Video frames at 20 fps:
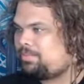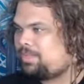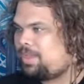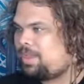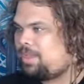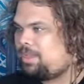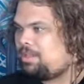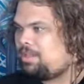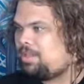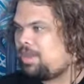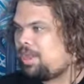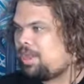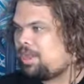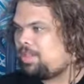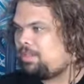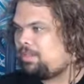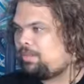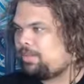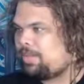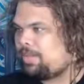
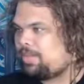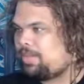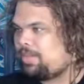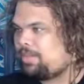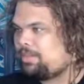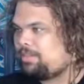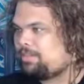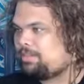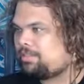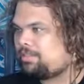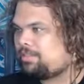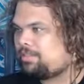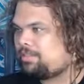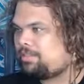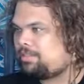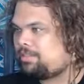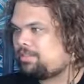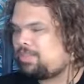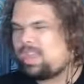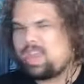Luika.
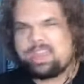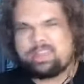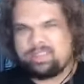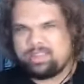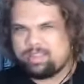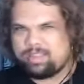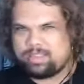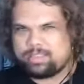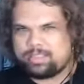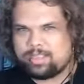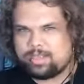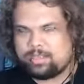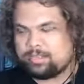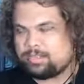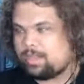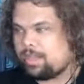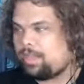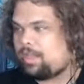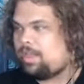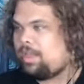I think that's how you
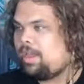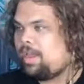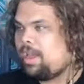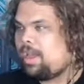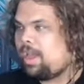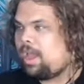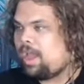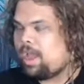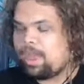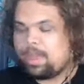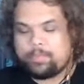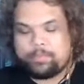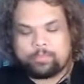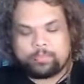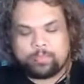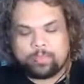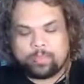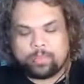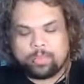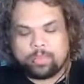say
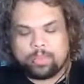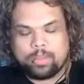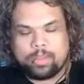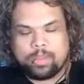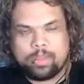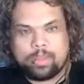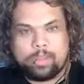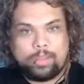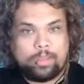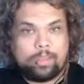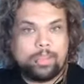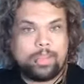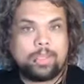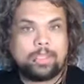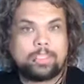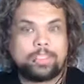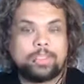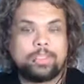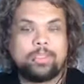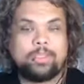it. You get to
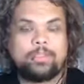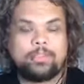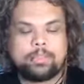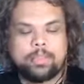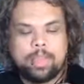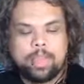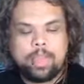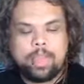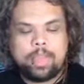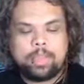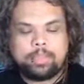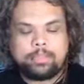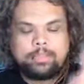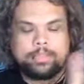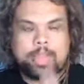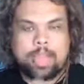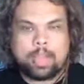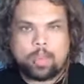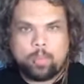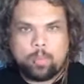choose
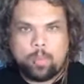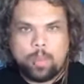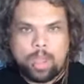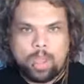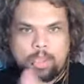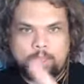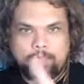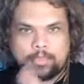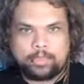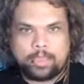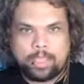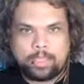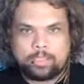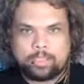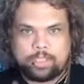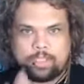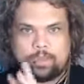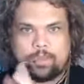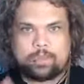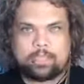stack one, stack
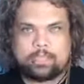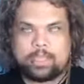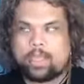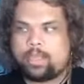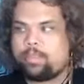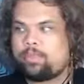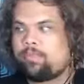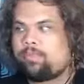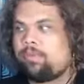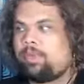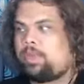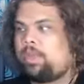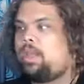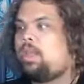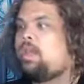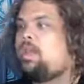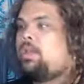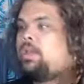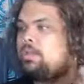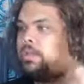two, or stack three.
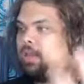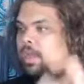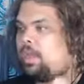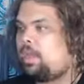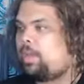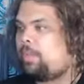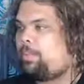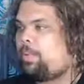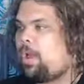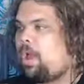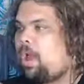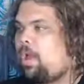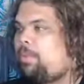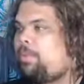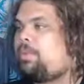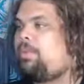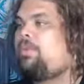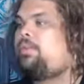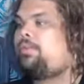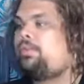The
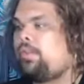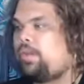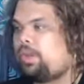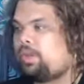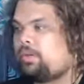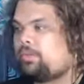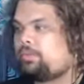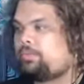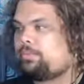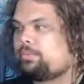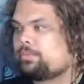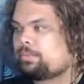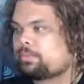popular vote